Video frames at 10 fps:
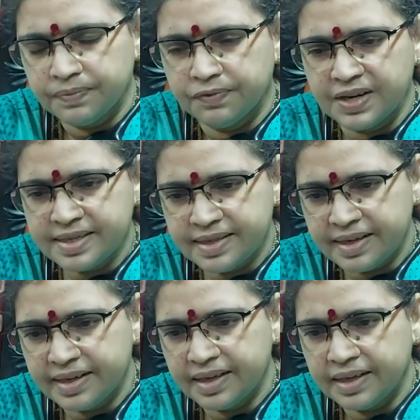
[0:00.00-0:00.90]
once a
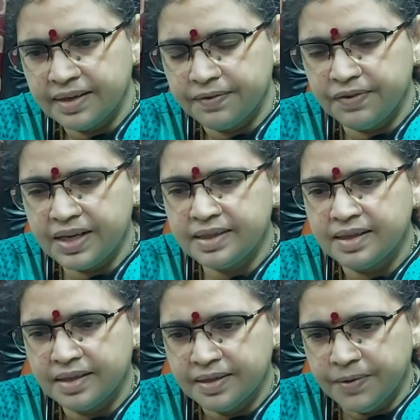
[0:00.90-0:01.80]
day with
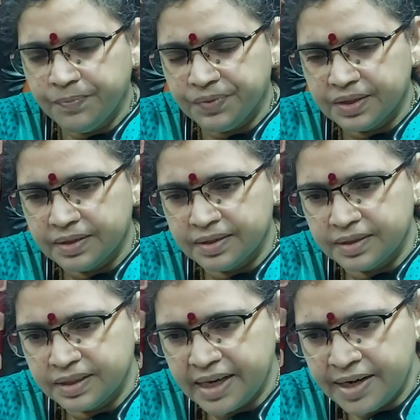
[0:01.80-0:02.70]

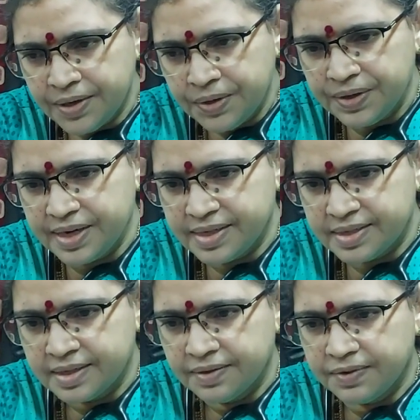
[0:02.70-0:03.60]
10
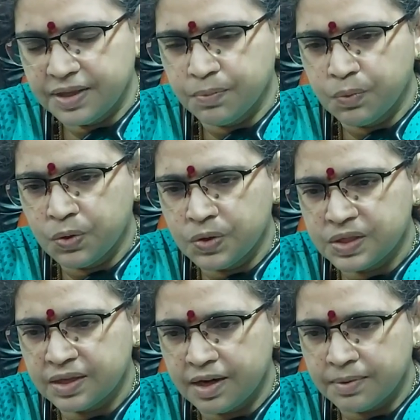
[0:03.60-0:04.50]
units with the
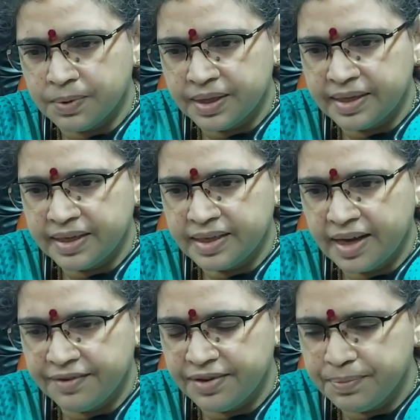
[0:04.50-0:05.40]
most carbohydrate
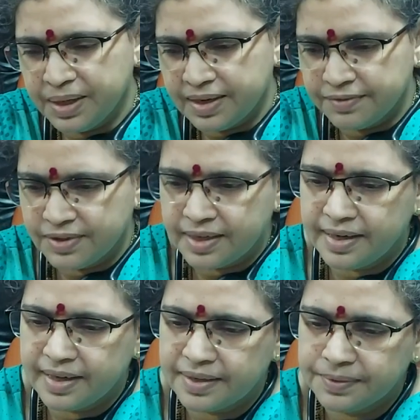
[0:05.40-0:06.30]
heavy meal of the day.